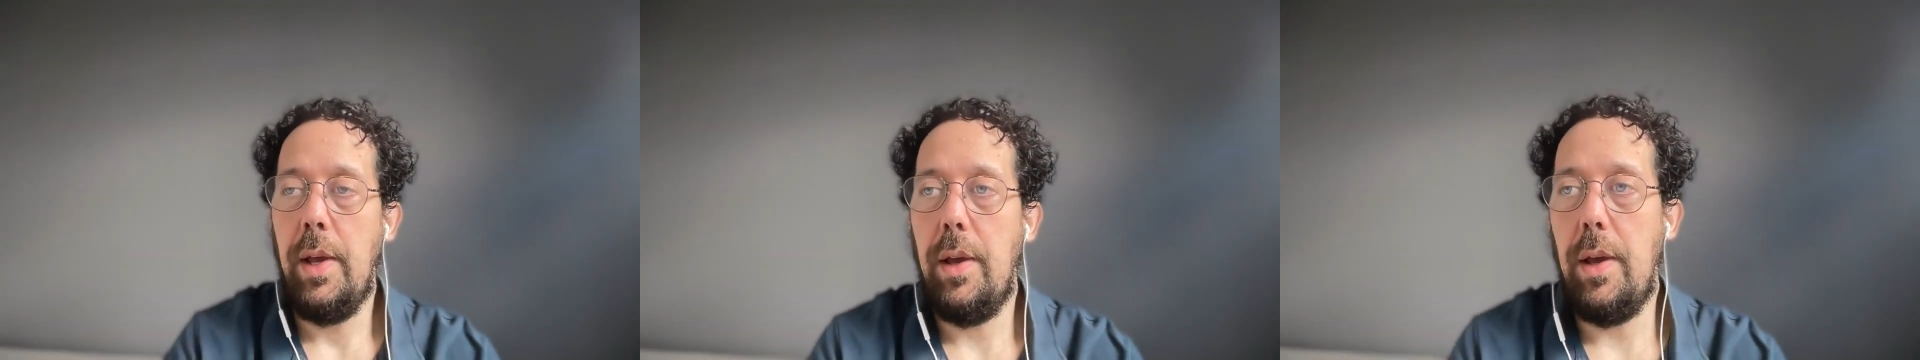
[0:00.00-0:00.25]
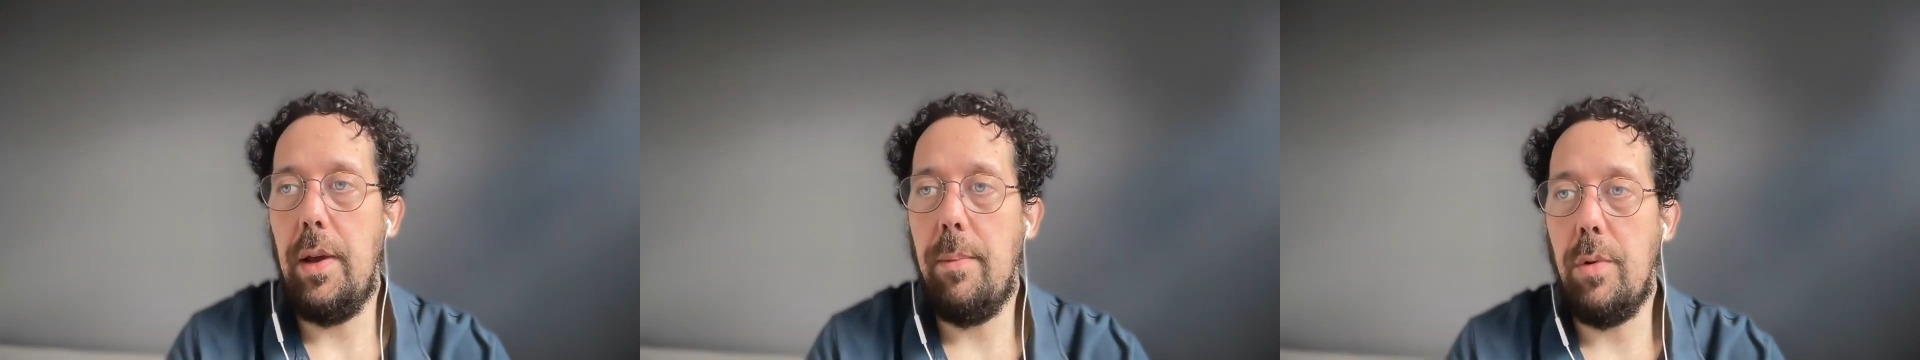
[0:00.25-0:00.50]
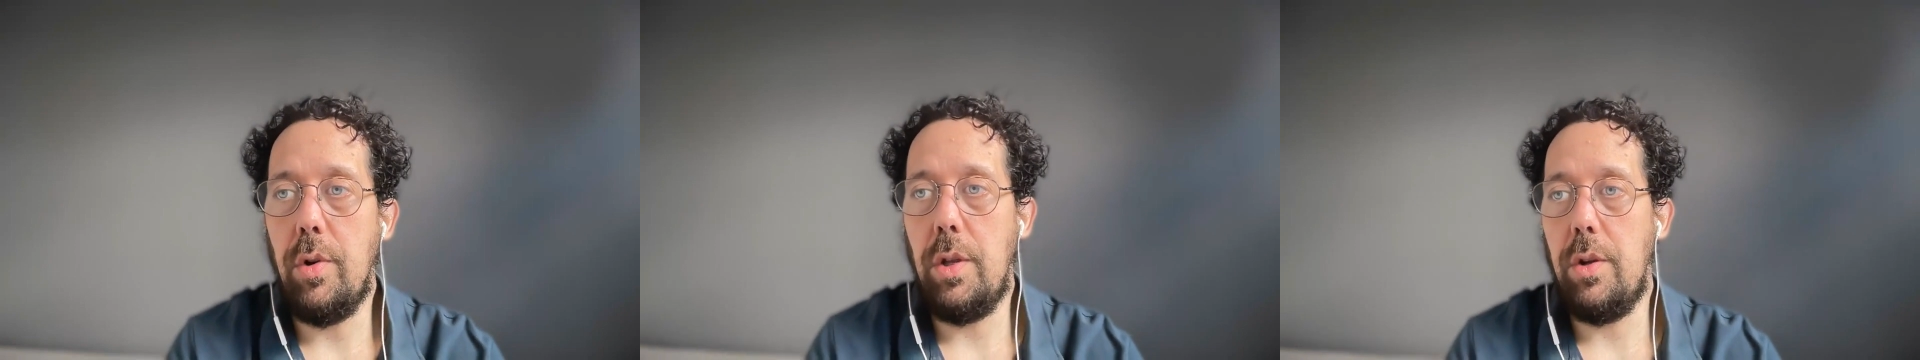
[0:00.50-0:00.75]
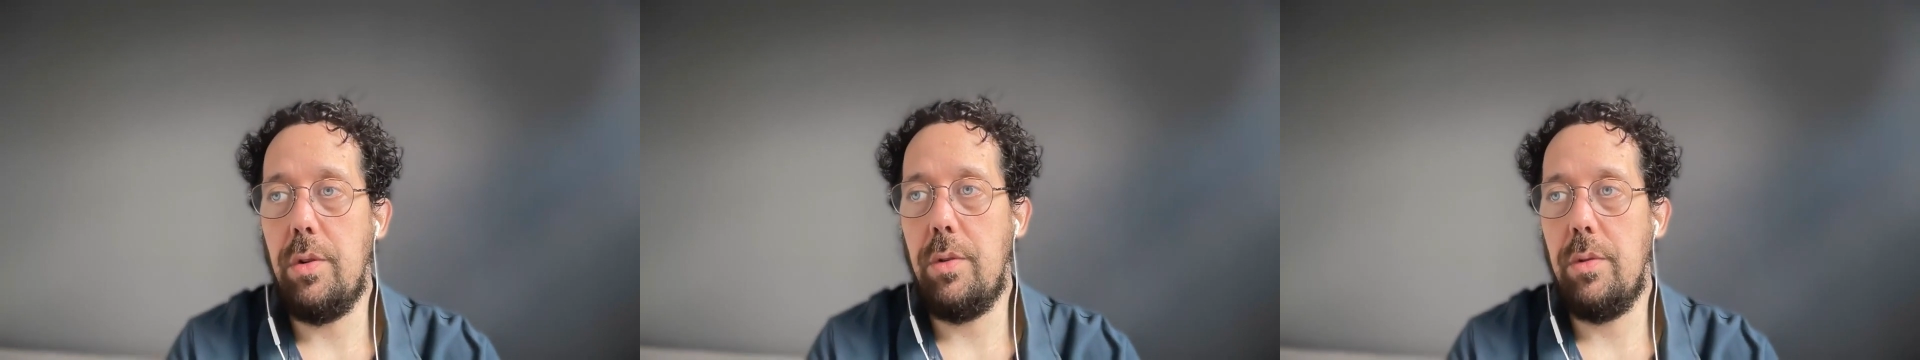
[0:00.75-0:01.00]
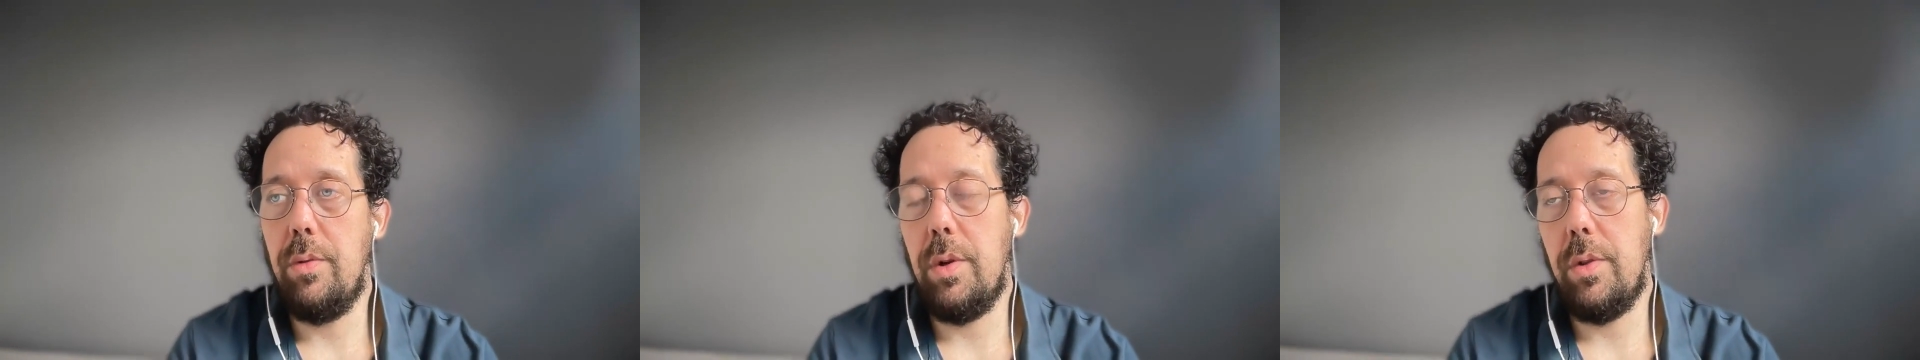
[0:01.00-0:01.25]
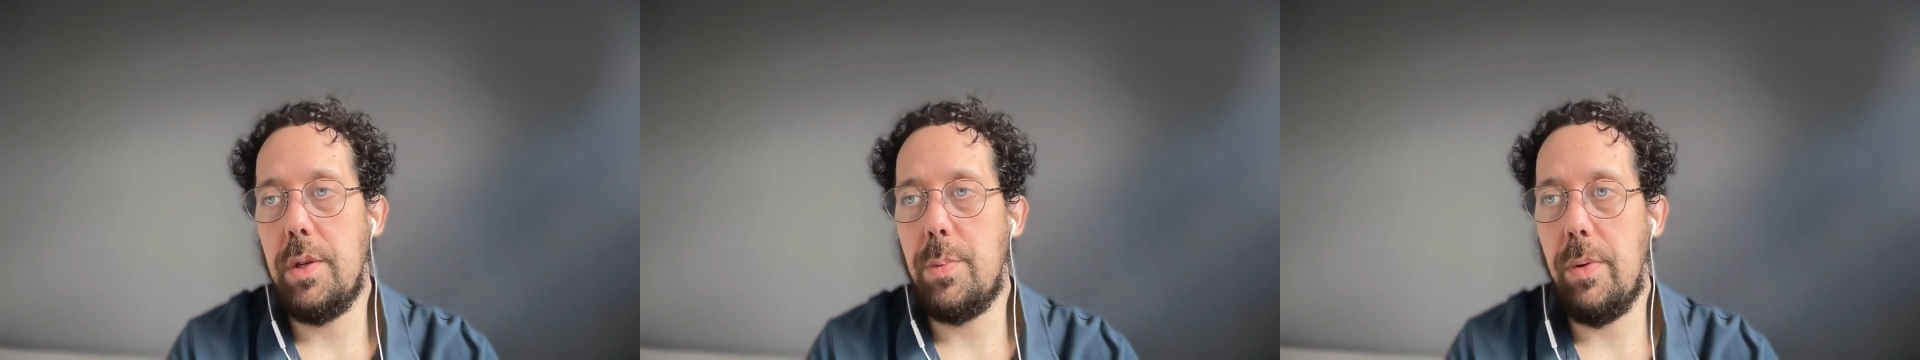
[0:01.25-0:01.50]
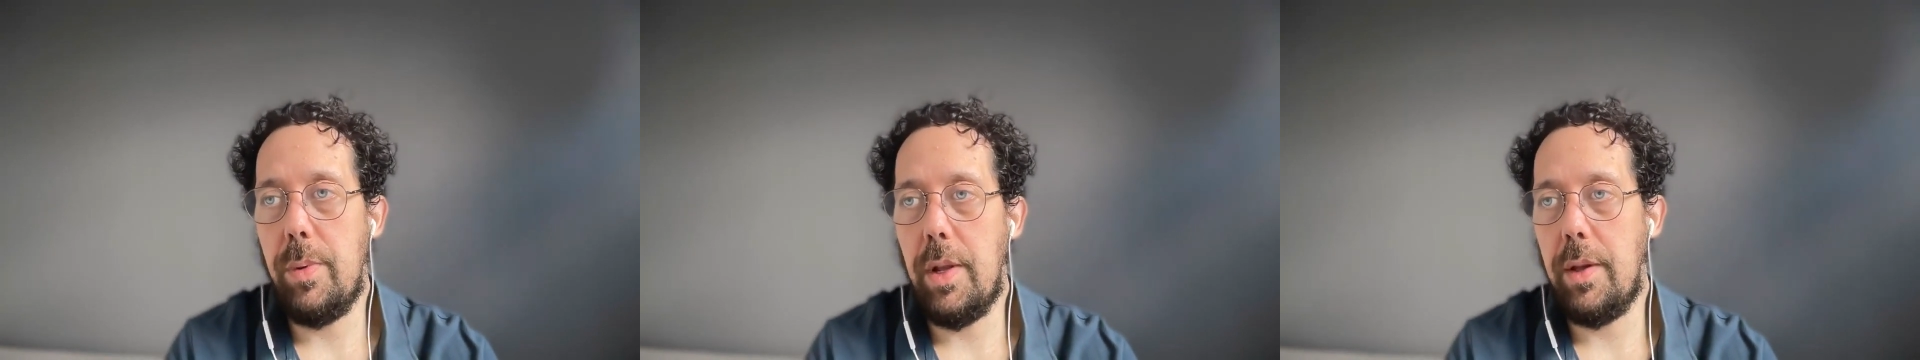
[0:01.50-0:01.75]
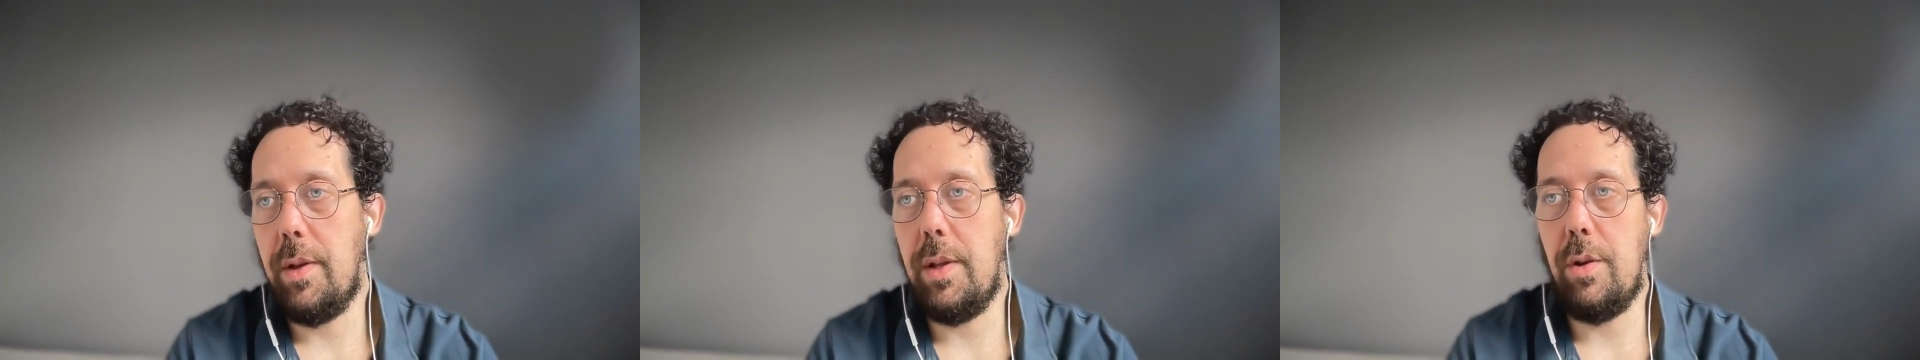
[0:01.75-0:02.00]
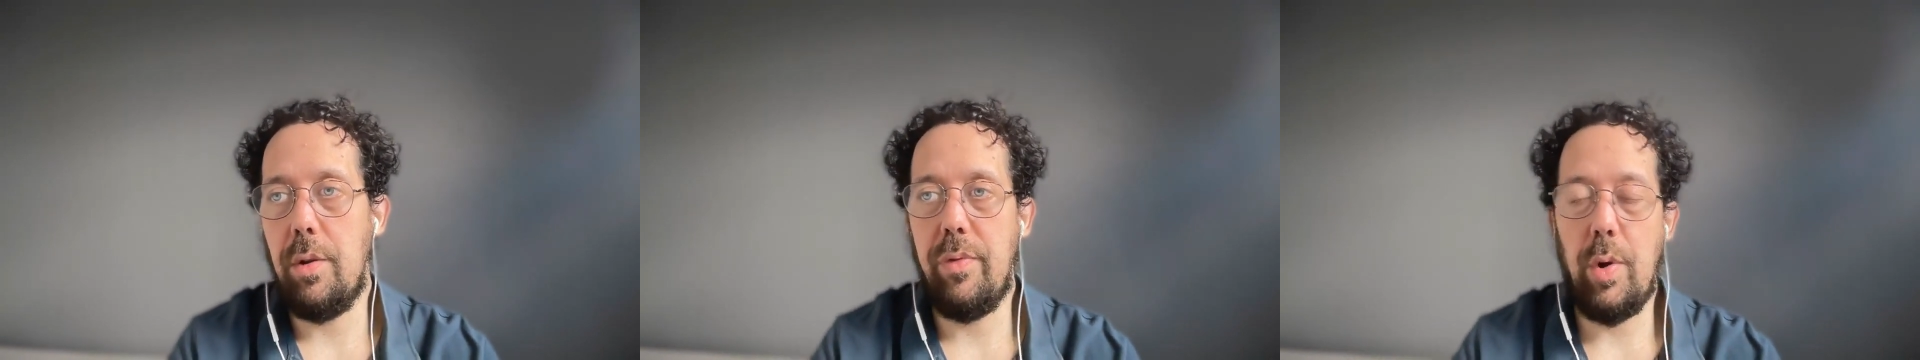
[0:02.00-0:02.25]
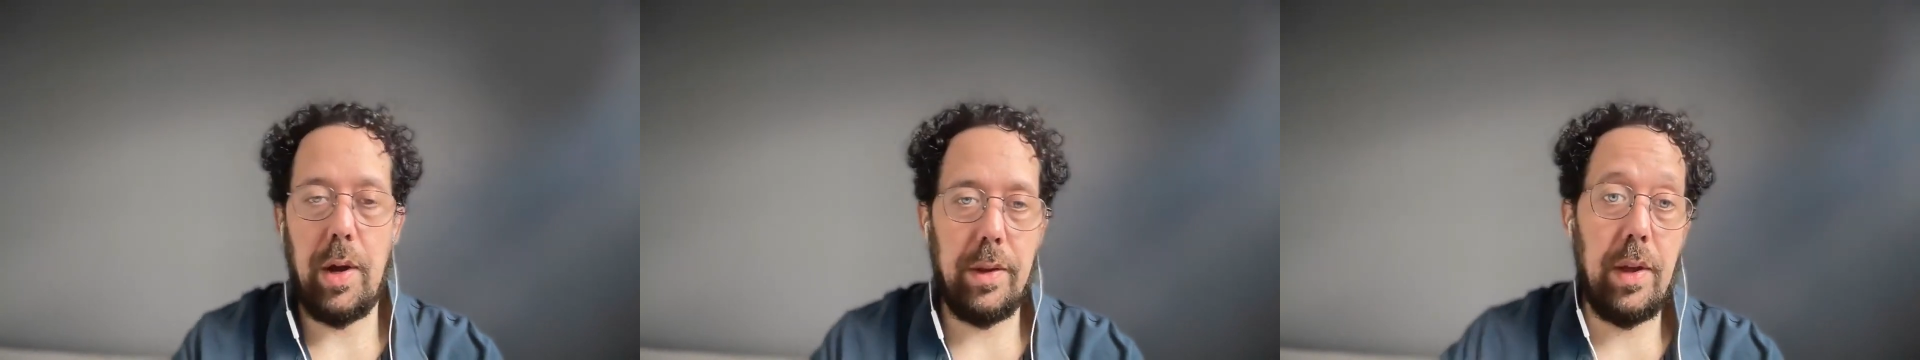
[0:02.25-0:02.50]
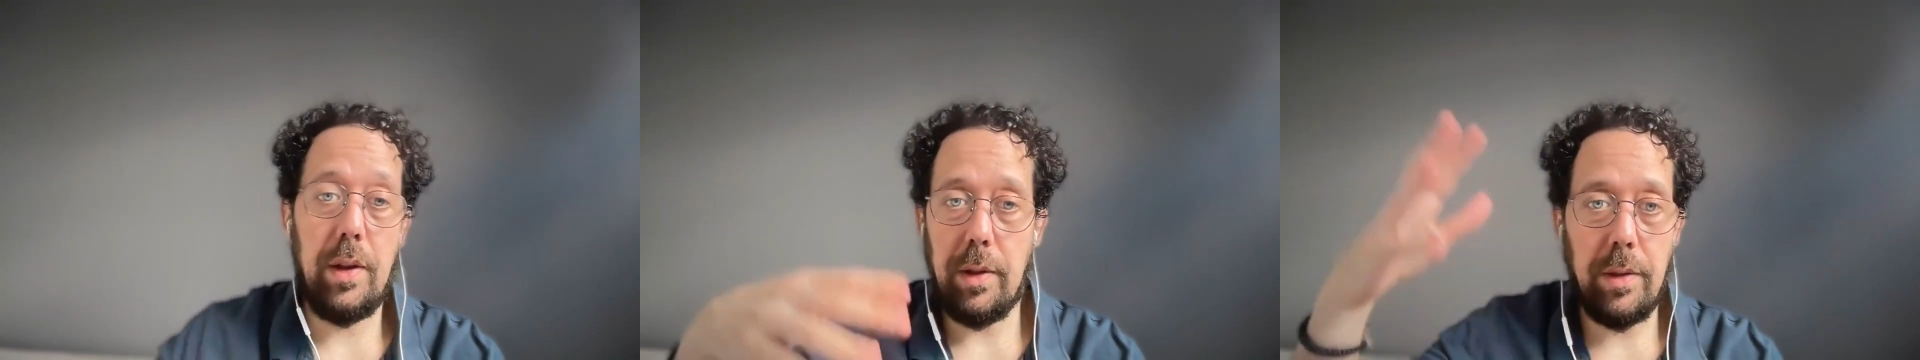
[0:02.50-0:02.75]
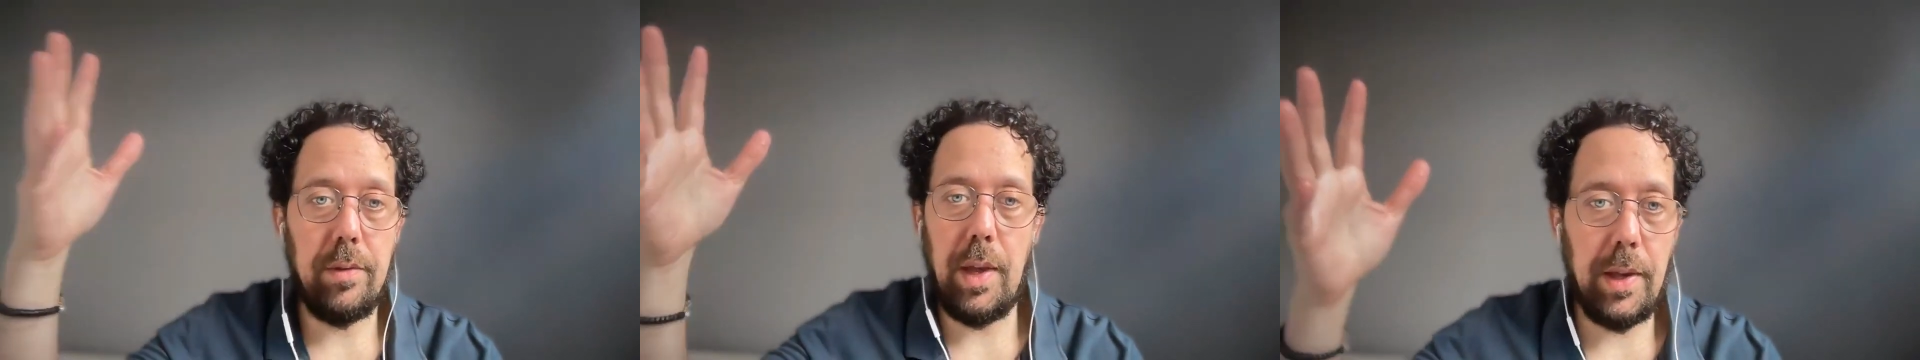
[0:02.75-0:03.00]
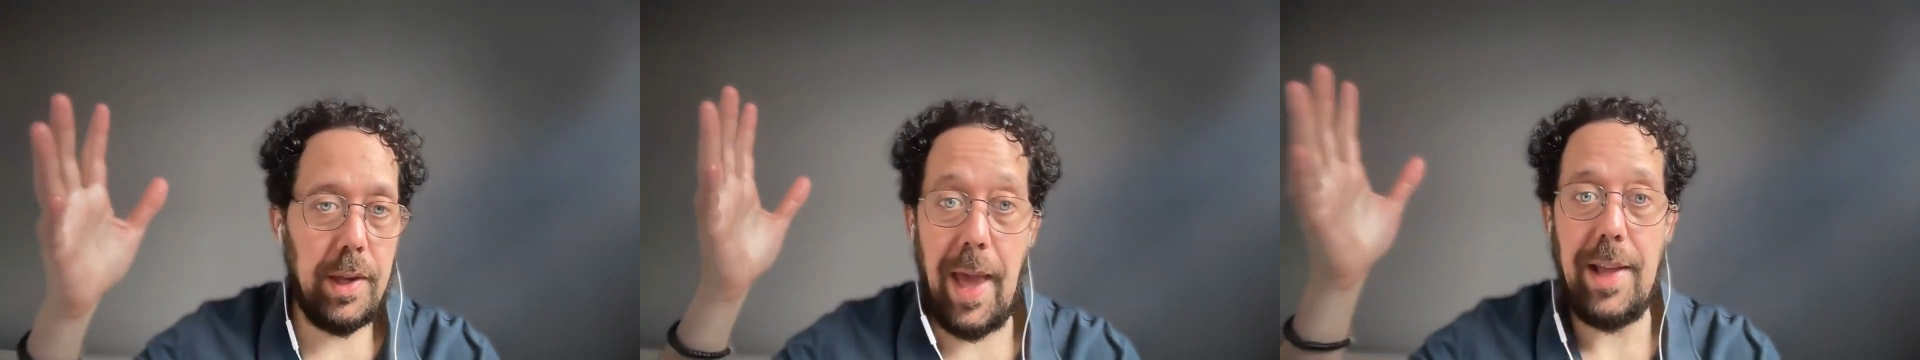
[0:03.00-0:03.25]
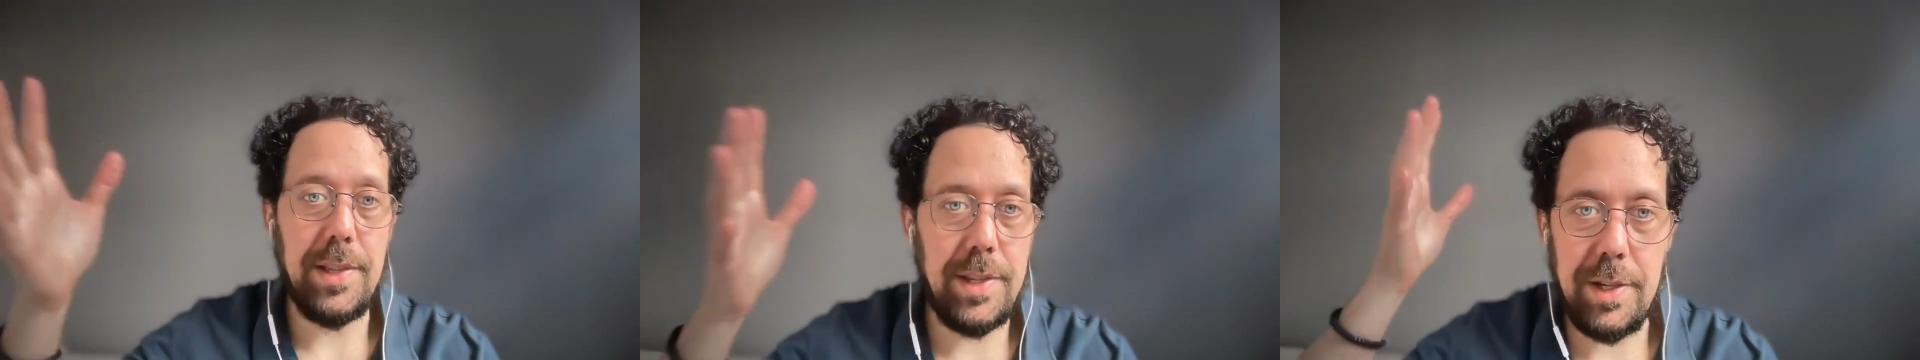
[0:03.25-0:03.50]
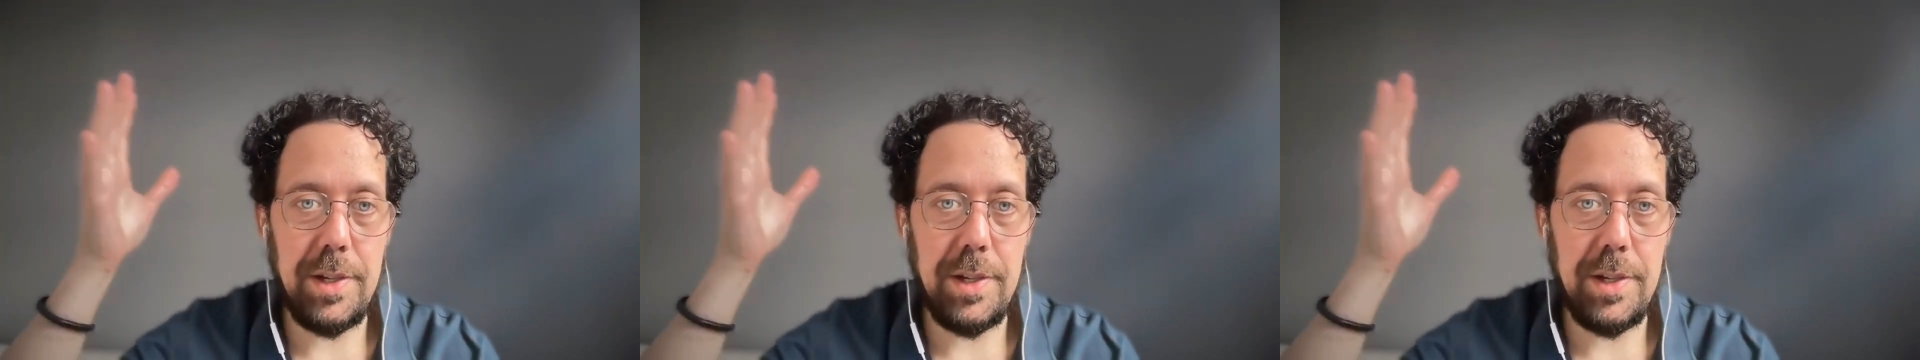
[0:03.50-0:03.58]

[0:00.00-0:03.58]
Well, that's probably like, I don't know, 4 out of 10 of like cancer,